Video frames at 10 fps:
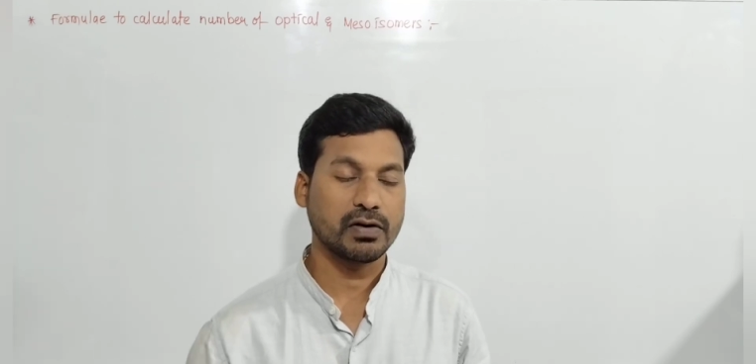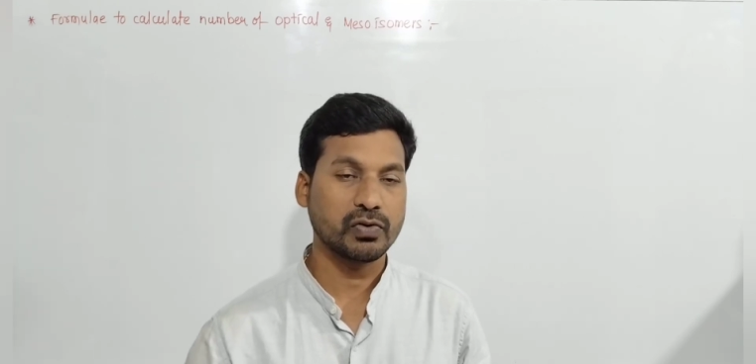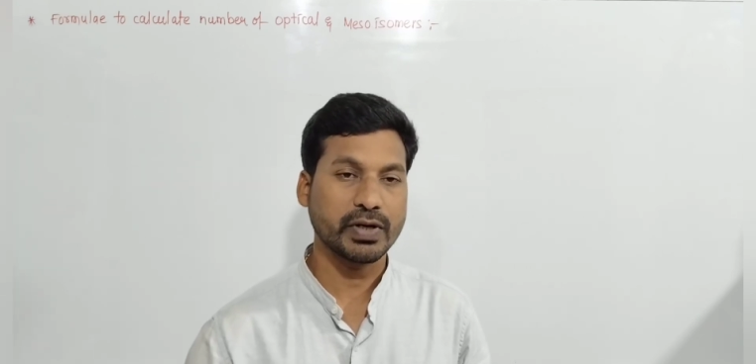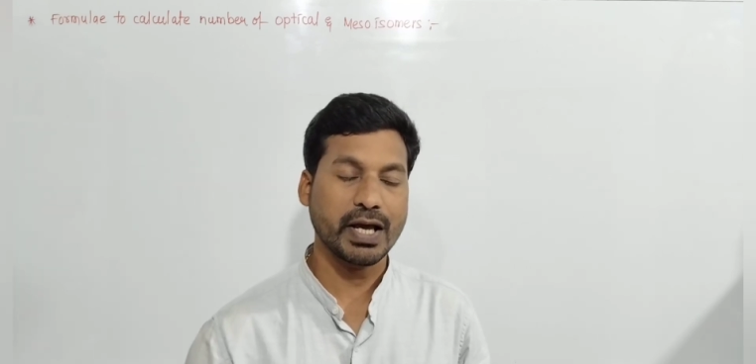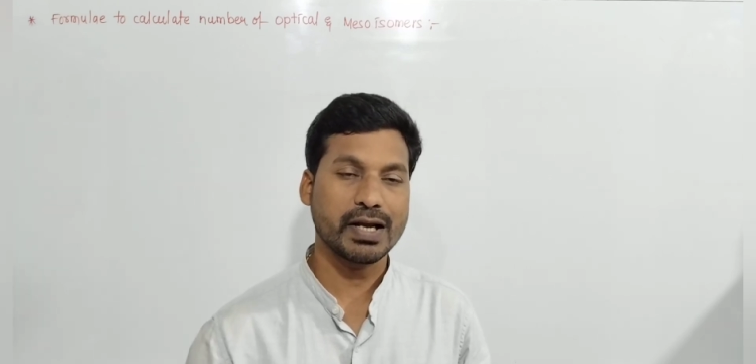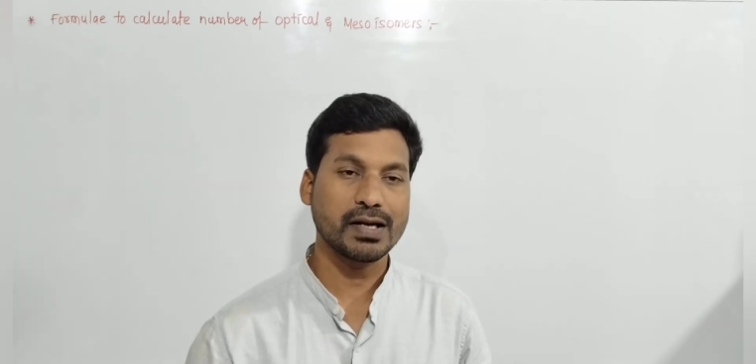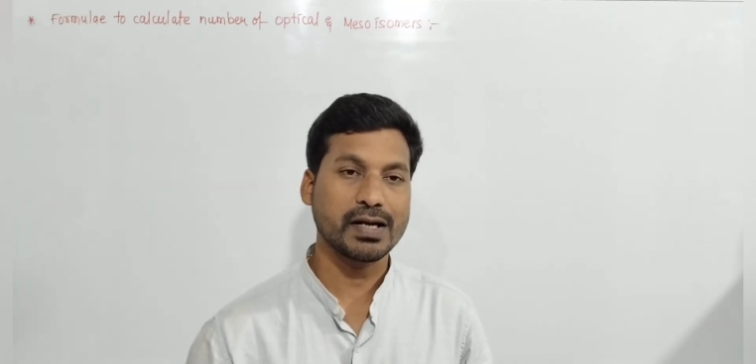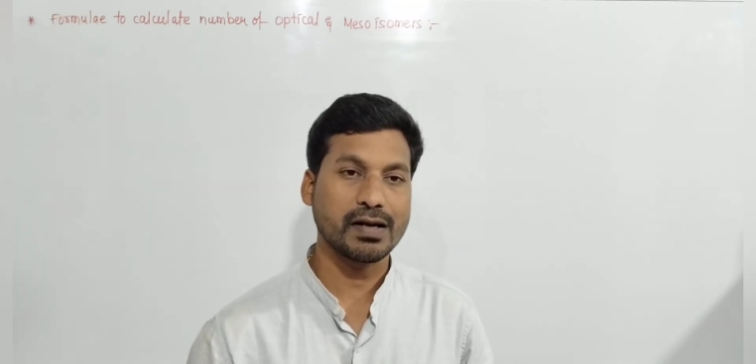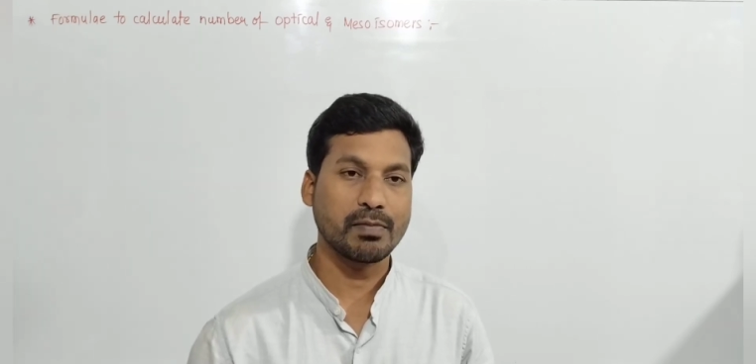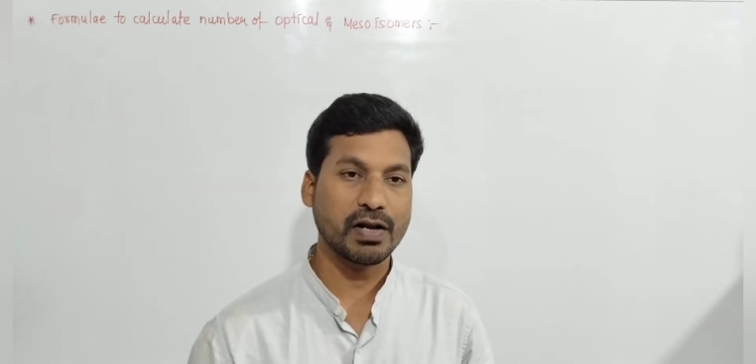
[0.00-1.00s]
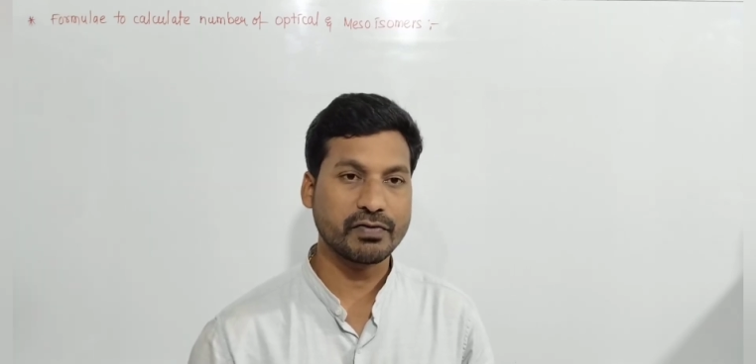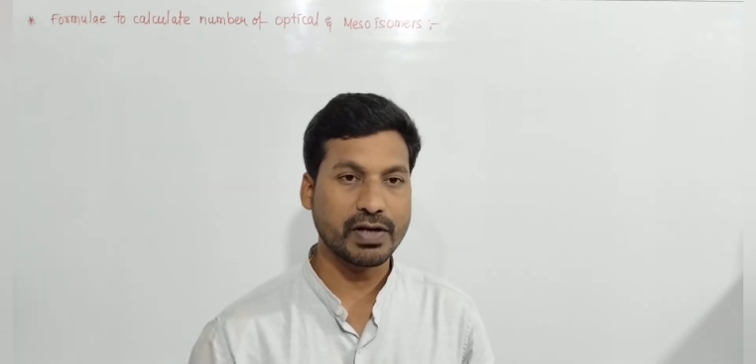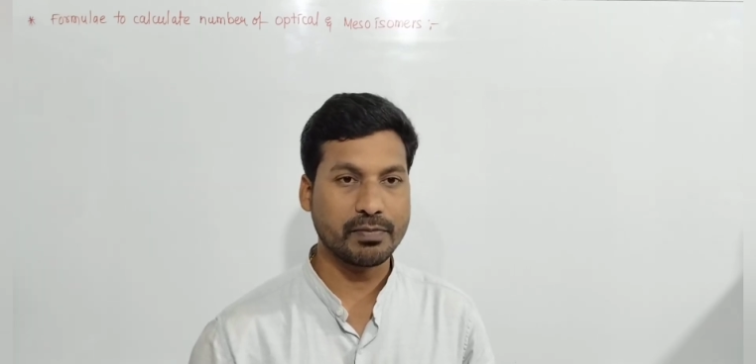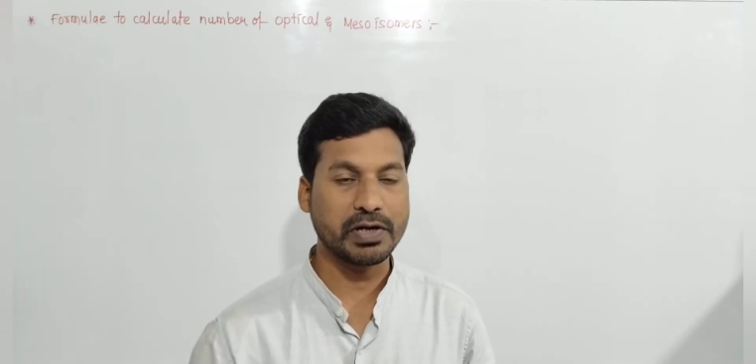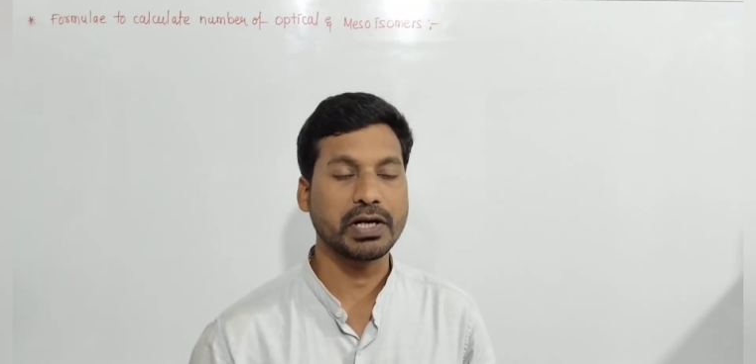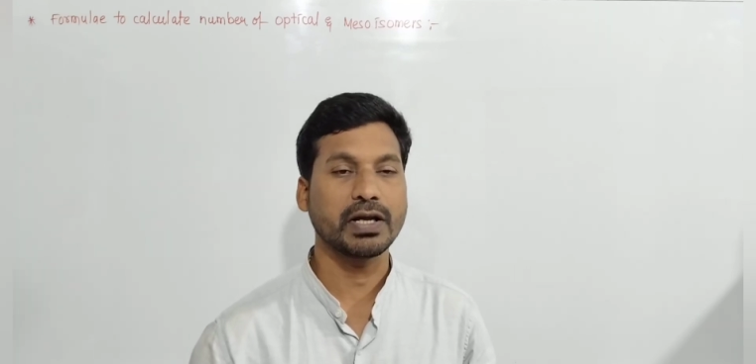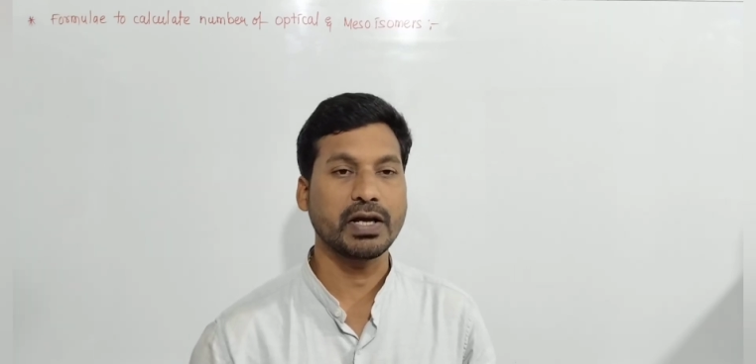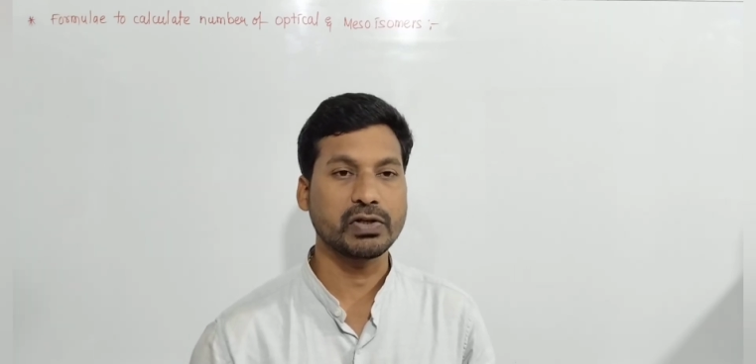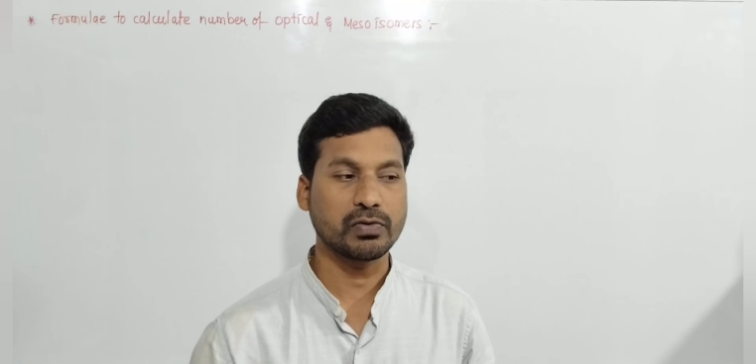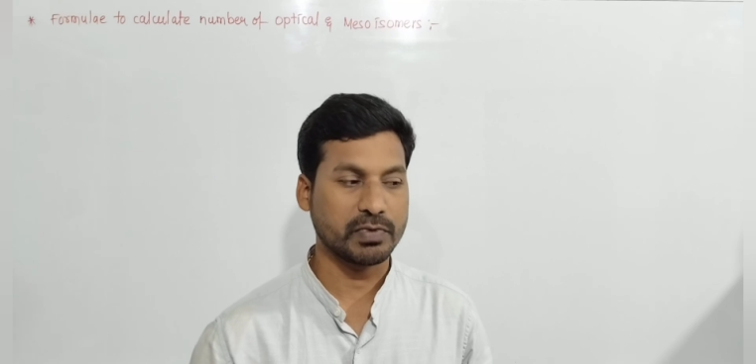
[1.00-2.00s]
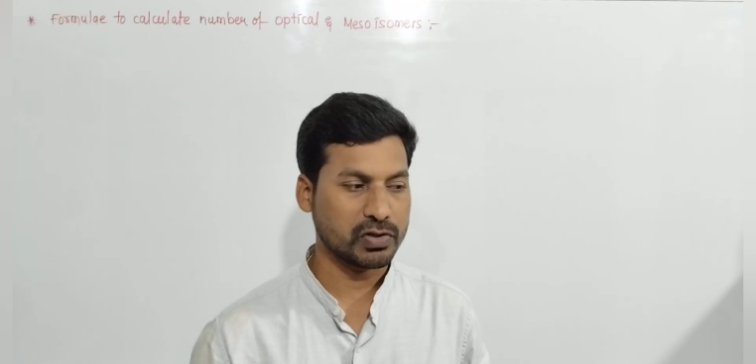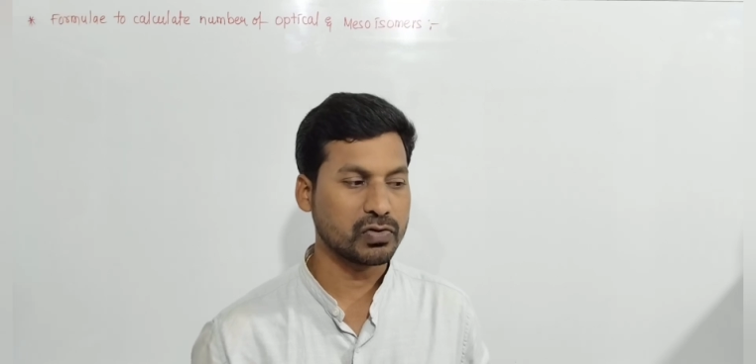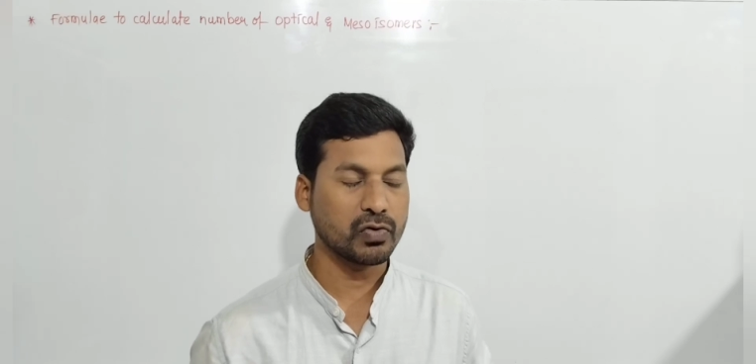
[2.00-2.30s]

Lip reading: to calculate number of geometrical isomers,